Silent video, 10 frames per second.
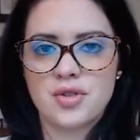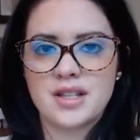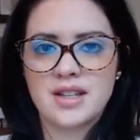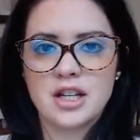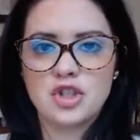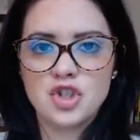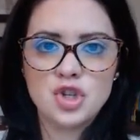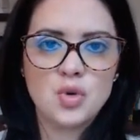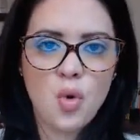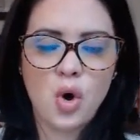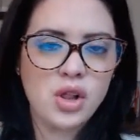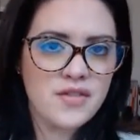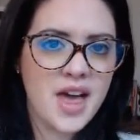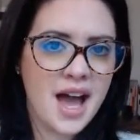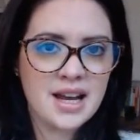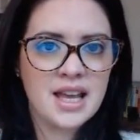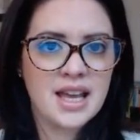that's going to do all of that